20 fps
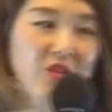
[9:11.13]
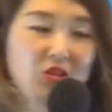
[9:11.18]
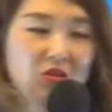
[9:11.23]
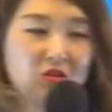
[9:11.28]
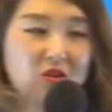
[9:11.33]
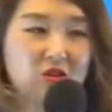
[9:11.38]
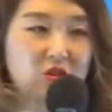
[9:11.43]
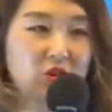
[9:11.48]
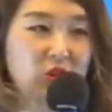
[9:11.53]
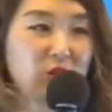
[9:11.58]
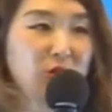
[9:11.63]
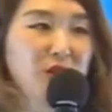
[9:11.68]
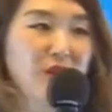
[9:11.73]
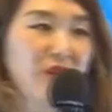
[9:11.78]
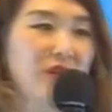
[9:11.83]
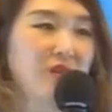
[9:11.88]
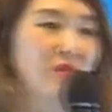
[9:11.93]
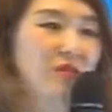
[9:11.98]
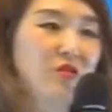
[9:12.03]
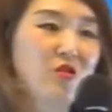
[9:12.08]
it to
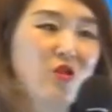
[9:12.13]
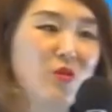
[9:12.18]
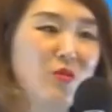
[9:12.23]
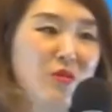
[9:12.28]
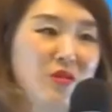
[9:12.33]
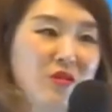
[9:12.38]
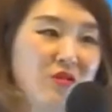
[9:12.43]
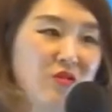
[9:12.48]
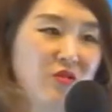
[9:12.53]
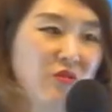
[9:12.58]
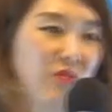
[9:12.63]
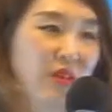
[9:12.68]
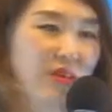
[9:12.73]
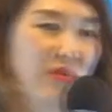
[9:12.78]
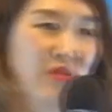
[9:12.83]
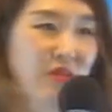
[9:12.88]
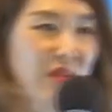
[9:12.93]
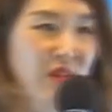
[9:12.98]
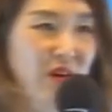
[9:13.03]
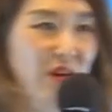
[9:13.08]
Germany. The Germans do
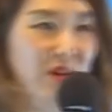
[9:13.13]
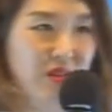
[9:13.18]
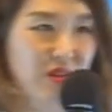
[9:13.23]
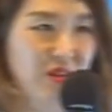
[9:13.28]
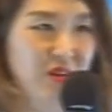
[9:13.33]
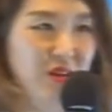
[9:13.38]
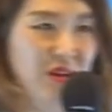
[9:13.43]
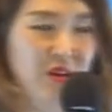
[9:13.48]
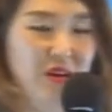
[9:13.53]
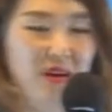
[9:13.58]
things a lot.